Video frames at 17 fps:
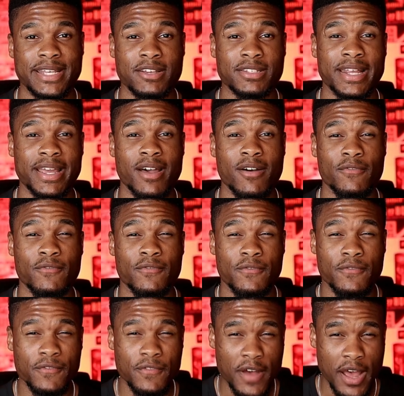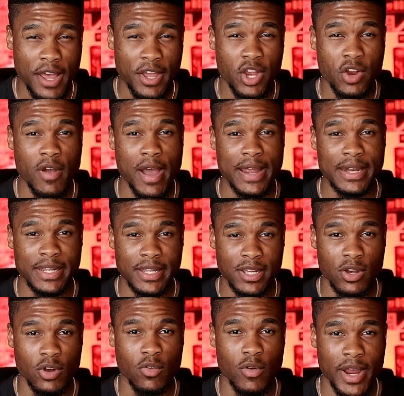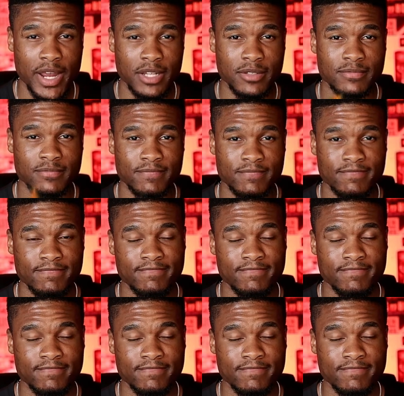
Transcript: Sounds like a fire idea, right?